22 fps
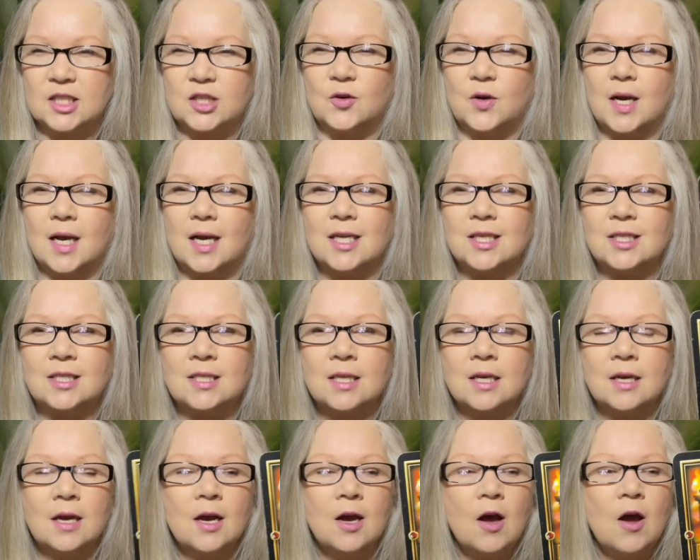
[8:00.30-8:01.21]
You guys
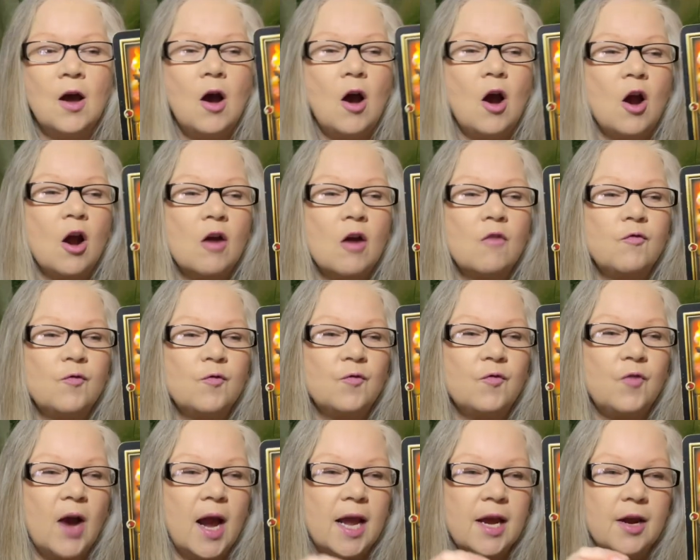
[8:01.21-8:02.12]
are
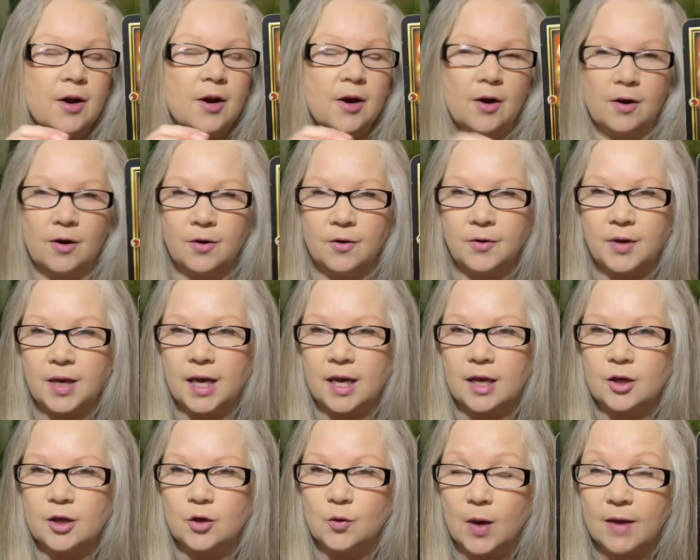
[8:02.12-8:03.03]
fire,
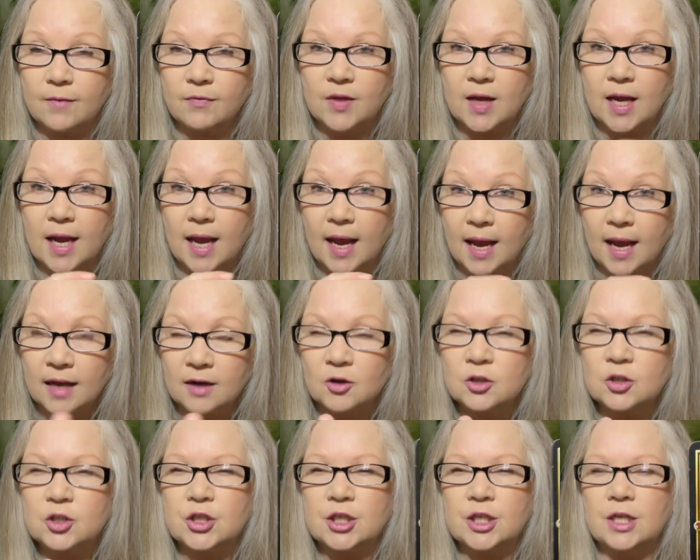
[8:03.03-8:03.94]
okay? You have the
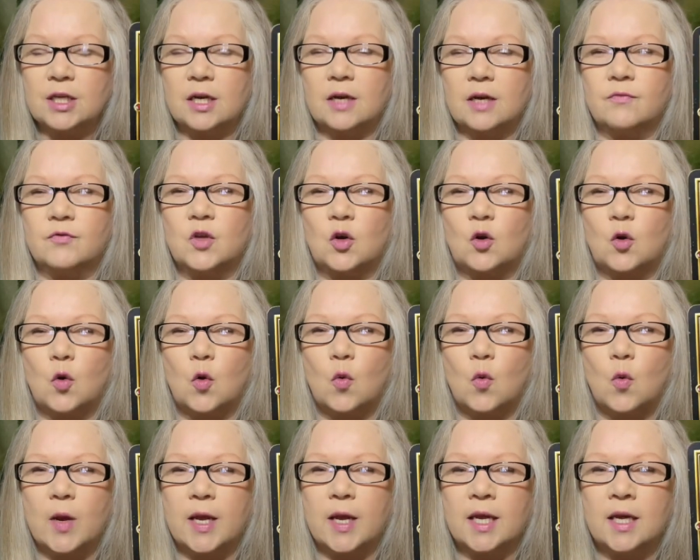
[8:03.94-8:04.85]
energy of the
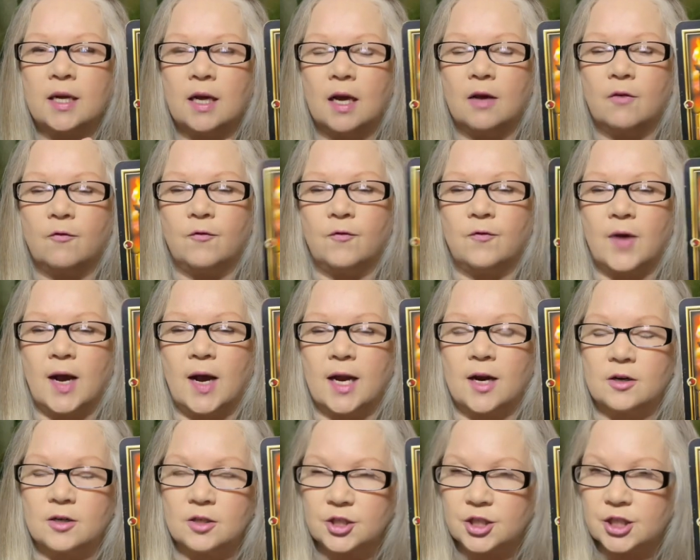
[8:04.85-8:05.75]
Queen of
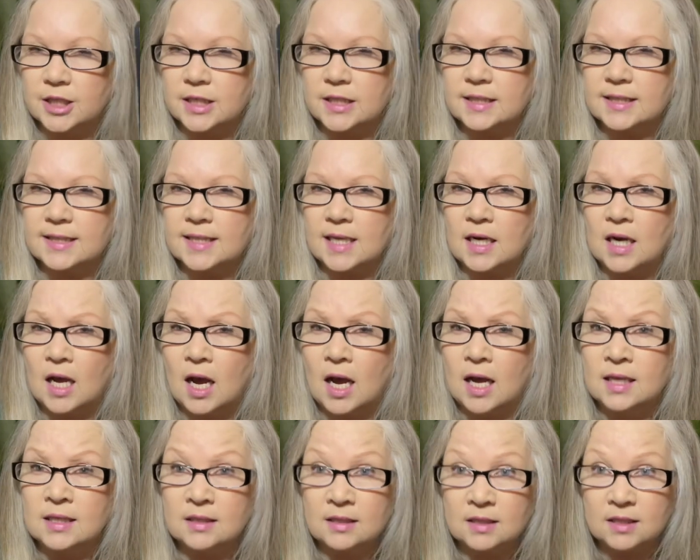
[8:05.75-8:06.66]
Fire. She is an
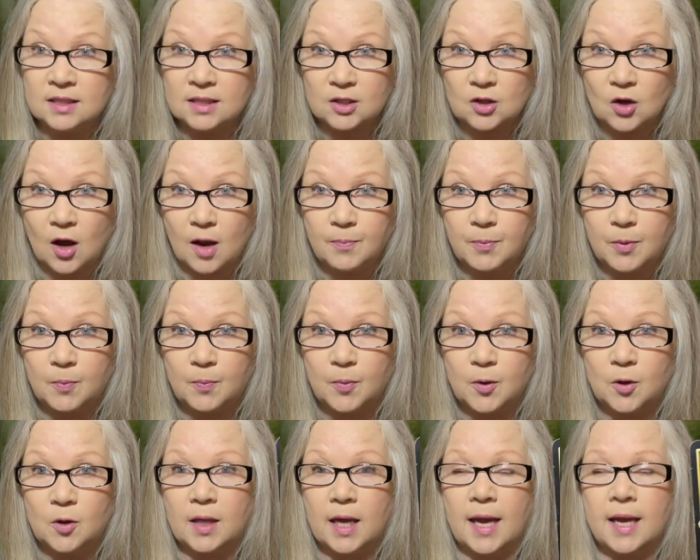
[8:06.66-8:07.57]

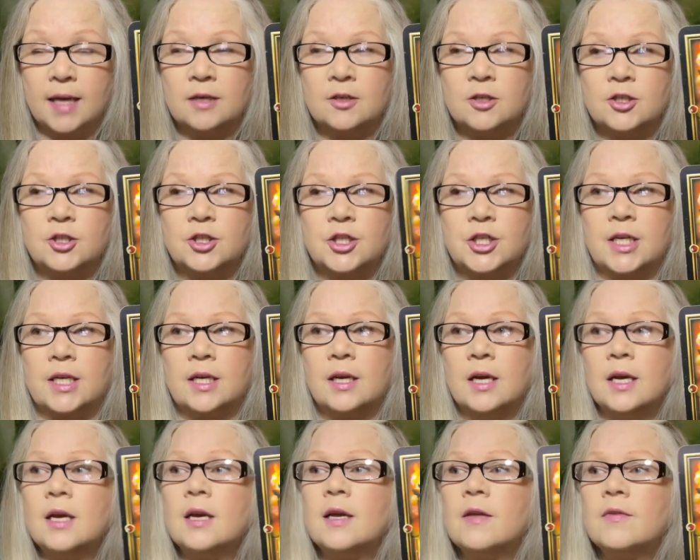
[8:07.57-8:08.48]
unstoppable energy.
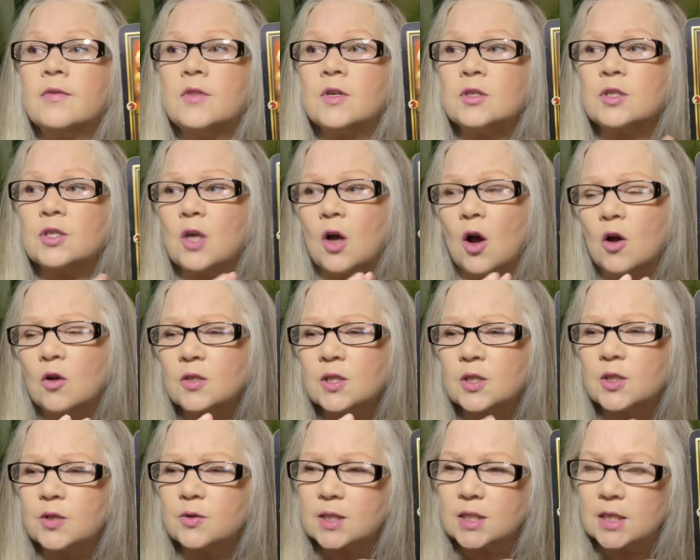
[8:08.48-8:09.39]
There's
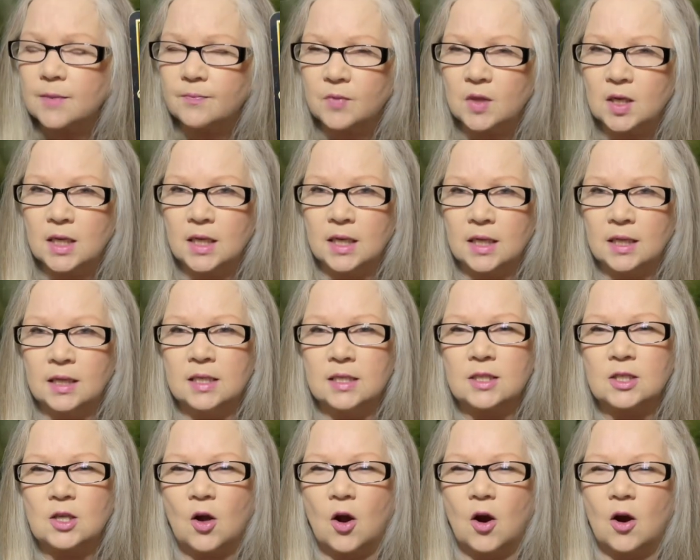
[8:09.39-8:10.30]
also something in
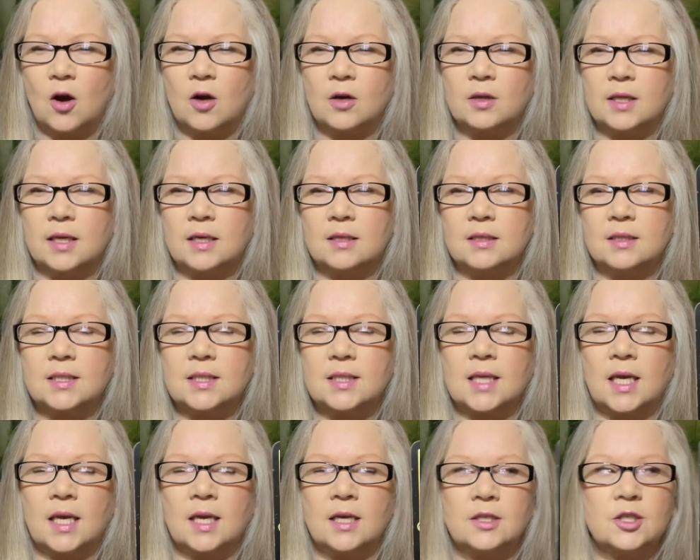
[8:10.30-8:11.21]
this card that is
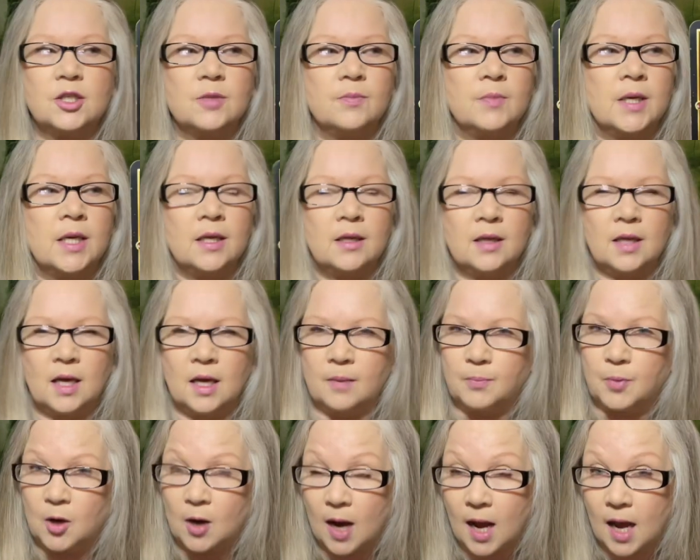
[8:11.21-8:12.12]
saying to me
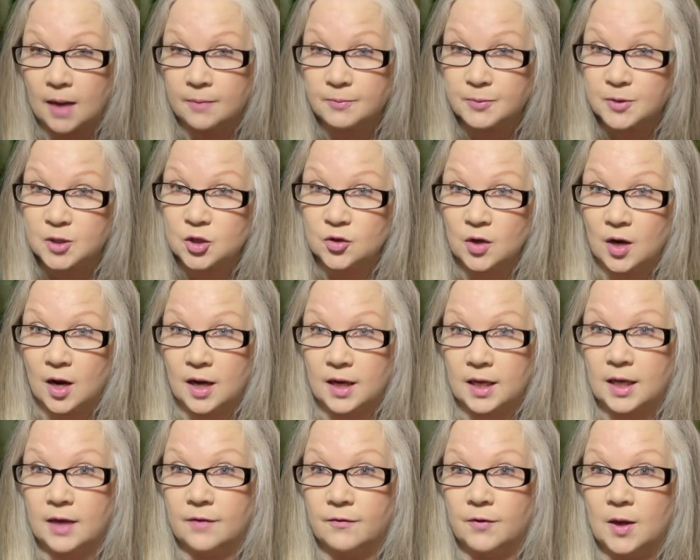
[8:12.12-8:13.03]
that perhaps you're
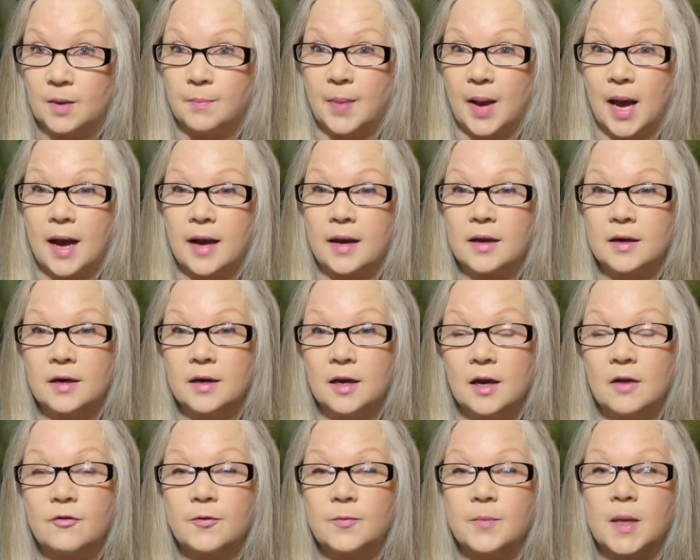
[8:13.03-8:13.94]
not giving back
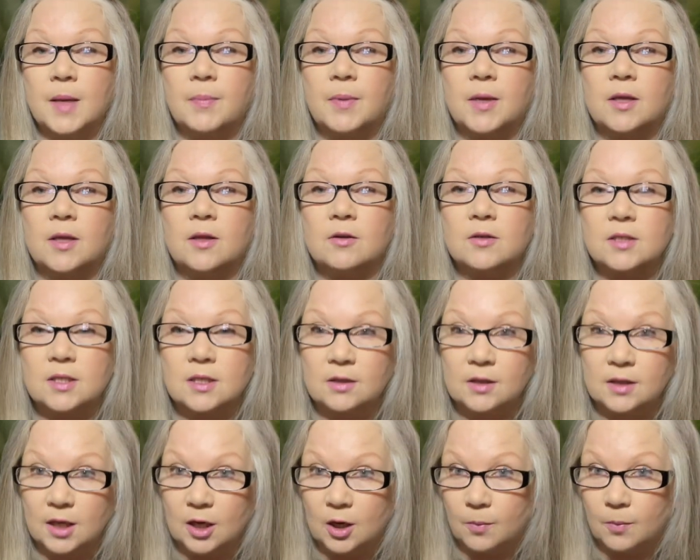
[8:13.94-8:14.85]
enough. Maybe there's a
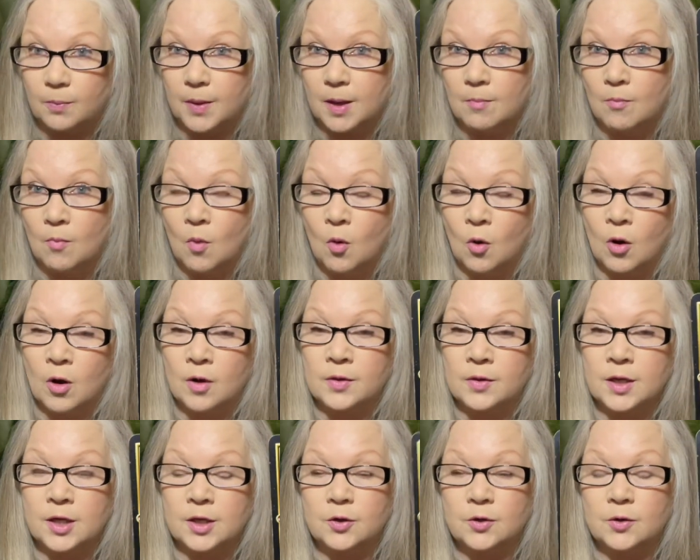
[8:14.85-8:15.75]
little bit more
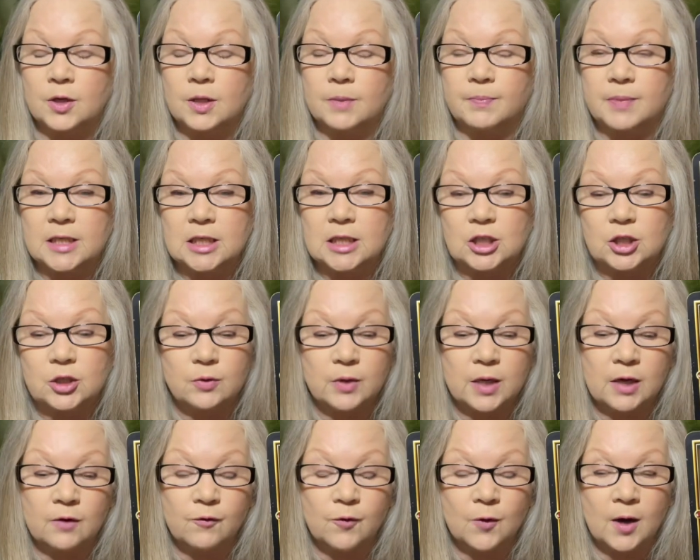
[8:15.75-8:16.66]
that you could be
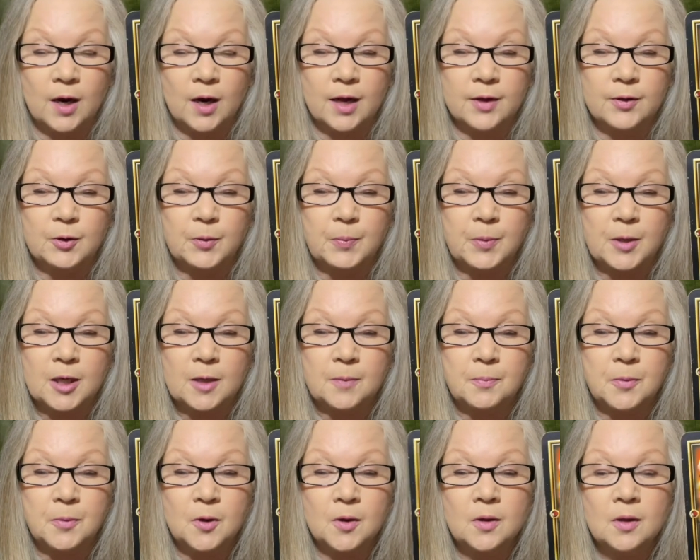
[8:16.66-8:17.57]
doing for other
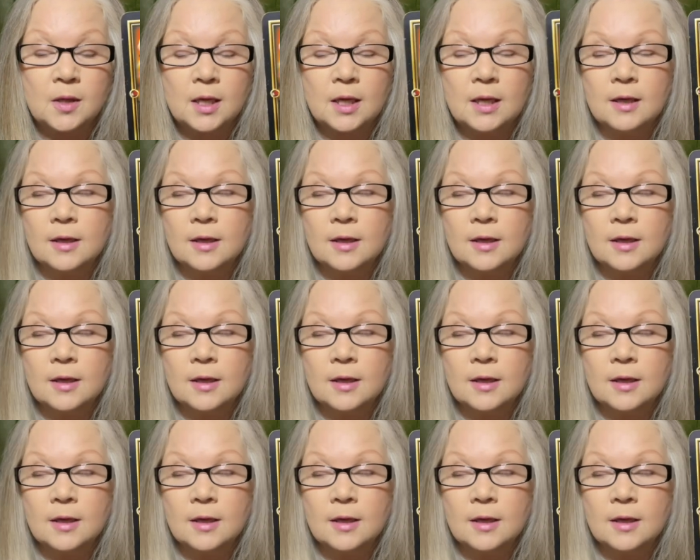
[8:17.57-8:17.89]
people.